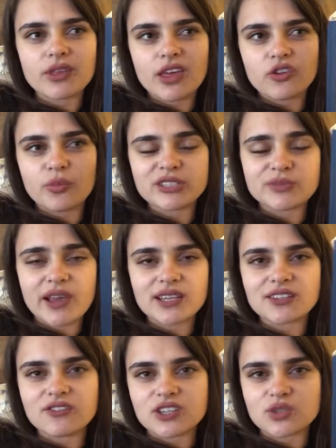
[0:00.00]
the other
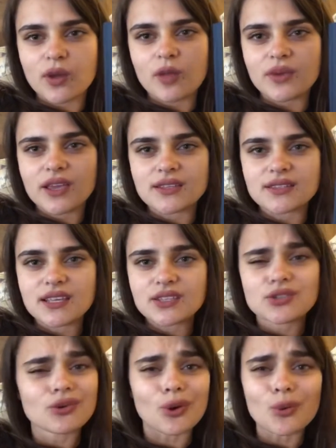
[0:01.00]
perspective as well, because
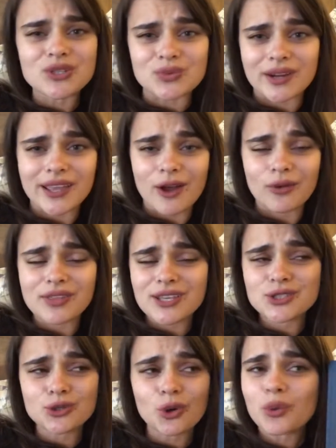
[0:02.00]
things don't always work out.
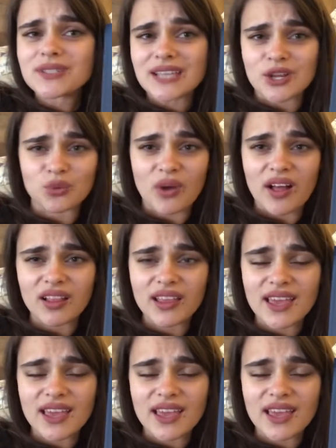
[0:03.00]
Things don't always end well.